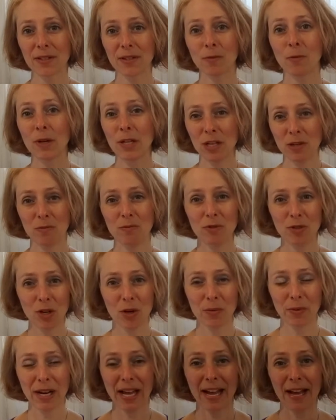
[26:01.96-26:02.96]
when you
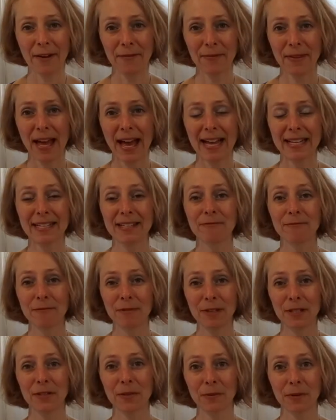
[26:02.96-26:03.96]
don't have that
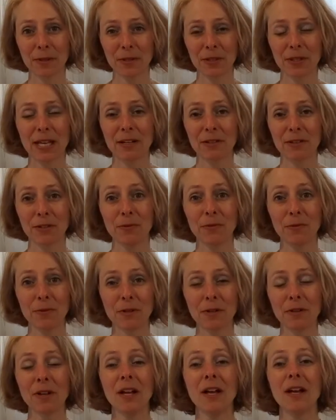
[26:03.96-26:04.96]
resource, that
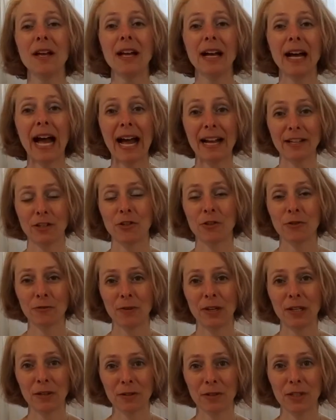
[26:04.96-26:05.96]
tool at your
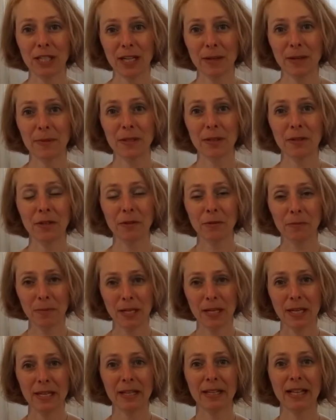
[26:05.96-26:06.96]
fingertips. So you'll
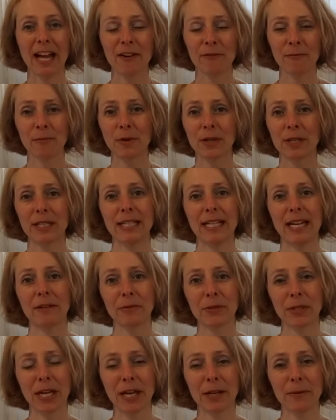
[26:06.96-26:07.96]
have more
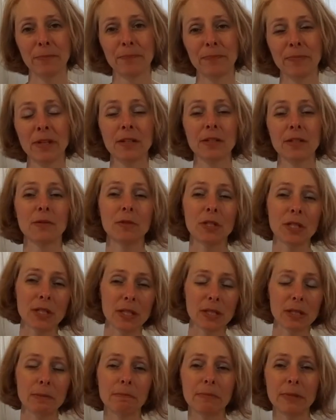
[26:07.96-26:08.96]
downtime. So just
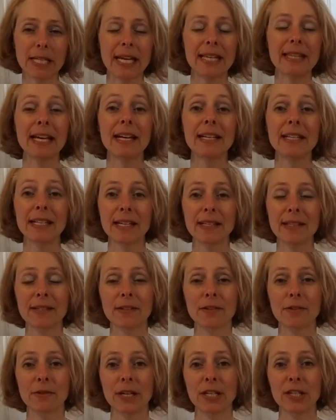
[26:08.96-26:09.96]
take that into
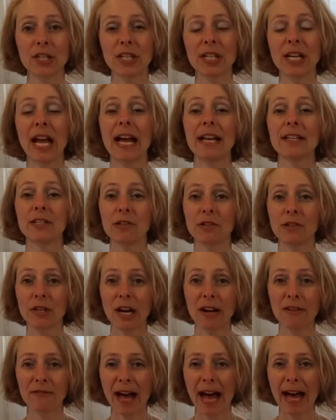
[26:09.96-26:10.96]
consideration as you're
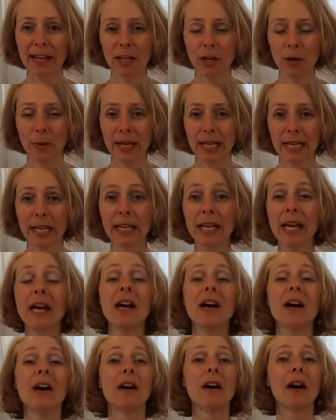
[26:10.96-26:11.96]
evaluating
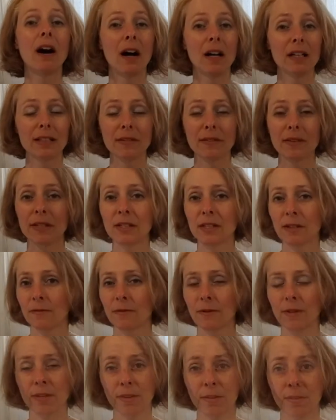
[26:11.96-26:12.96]
all of the
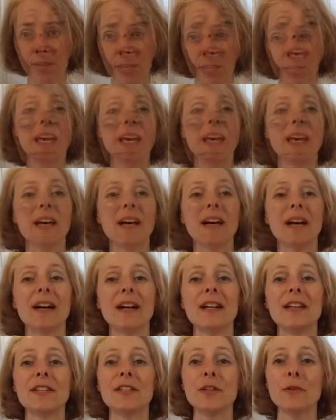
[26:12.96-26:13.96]
different things.
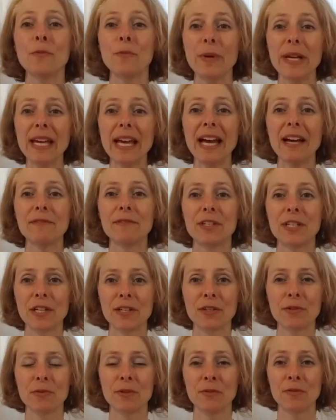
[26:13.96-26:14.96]
So we have
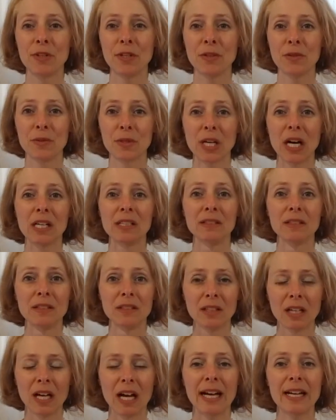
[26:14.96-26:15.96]
just reviewed a
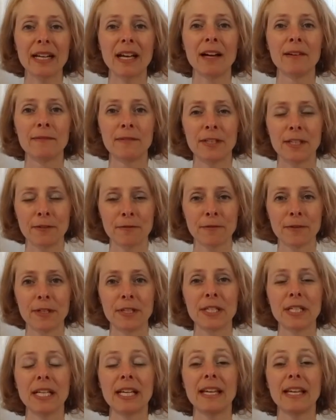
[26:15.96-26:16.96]
lot of
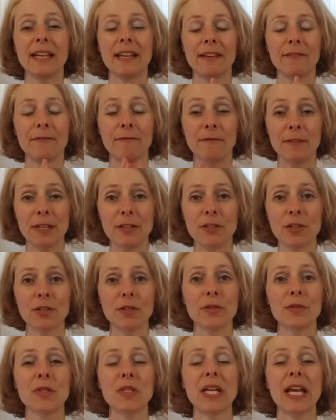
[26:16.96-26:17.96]
different
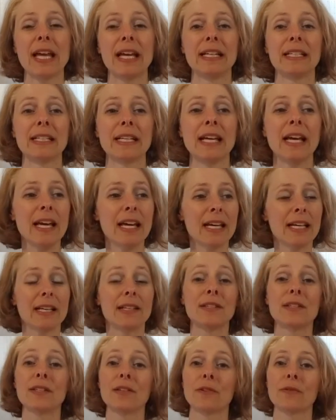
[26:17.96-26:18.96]
features and
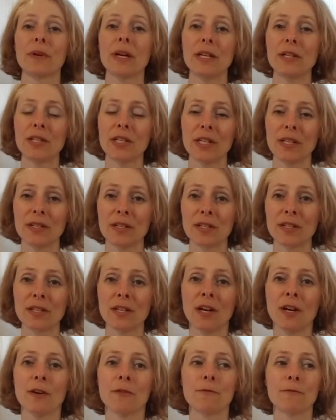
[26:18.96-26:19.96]
considerations
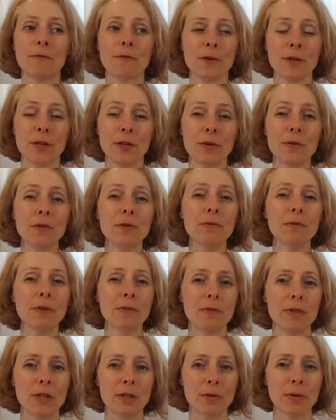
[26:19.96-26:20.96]
for you to
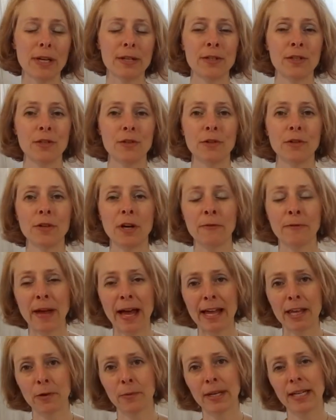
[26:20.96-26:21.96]
review as you're
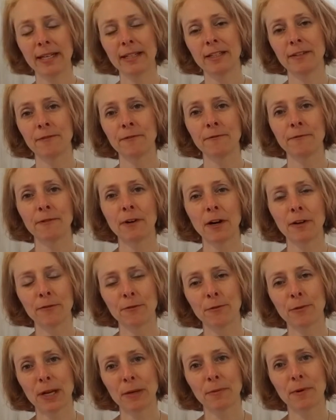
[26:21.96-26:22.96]
evaluating different far
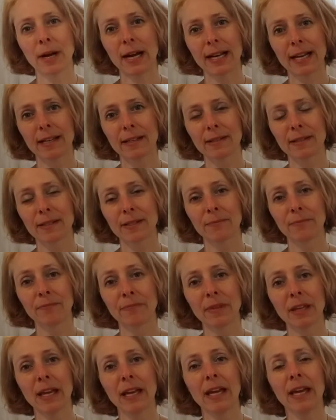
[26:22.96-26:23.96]
infrared products.
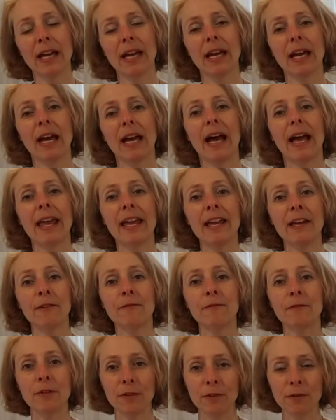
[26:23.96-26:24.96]
If
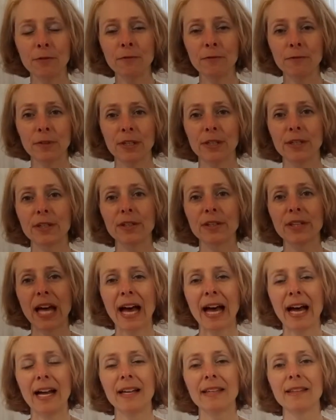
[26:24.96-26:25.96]
you feel
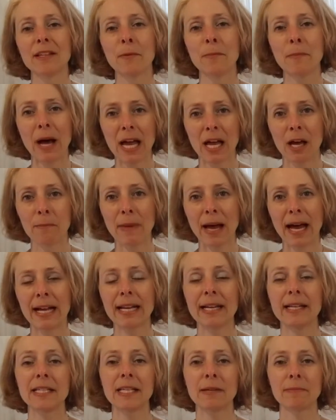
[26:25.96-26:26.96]
that the Biomat
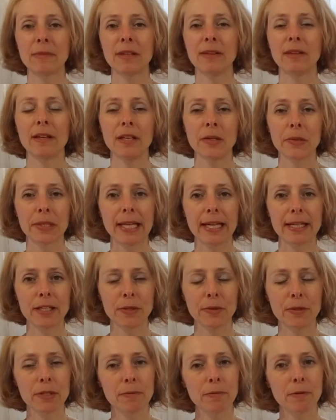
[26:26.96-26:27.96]
is something that you'd like to
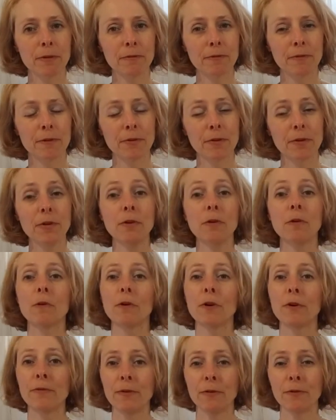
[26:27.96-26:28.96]
explore further,
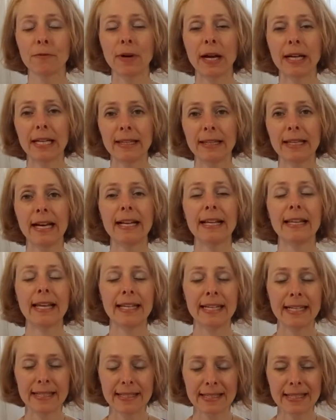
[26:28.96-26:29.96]
or if you're finding that
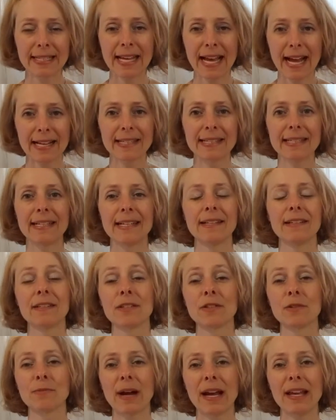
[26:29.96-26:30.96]
it is a yes and it is
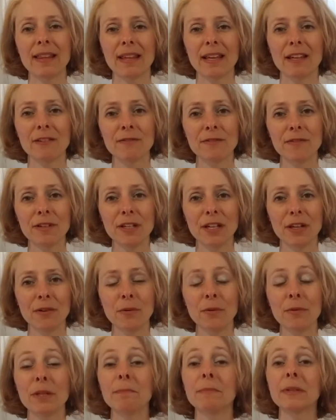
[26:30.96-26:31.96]
the right thing for
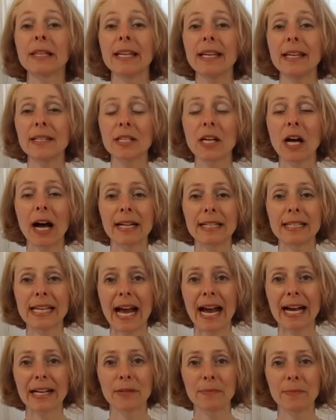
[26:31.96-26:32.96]
you, then please
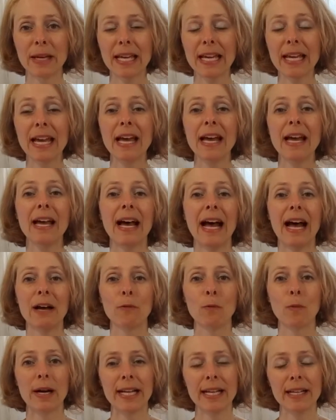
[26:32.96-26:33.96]
contact me at
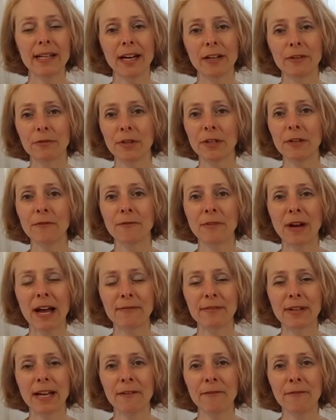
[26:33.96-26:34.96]

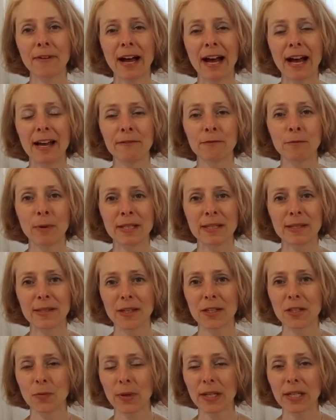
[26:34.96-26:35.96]

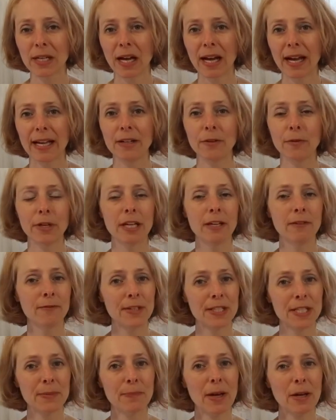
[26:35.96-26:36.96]
1-800-595-1619, or you can
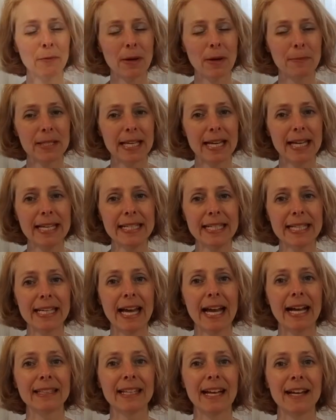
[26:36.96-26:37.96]
visit my website,
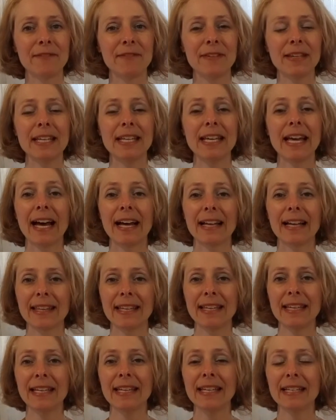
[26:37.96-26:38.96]

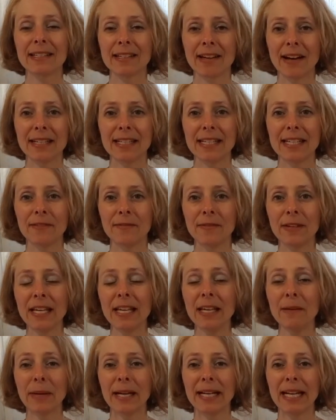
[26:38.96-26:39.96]

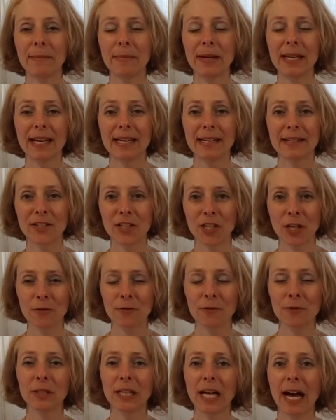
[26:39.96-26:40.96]
livhealthy.tv. My name again is
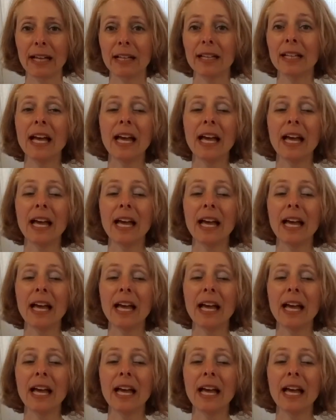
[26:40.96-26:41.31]
Jennifer Lyall,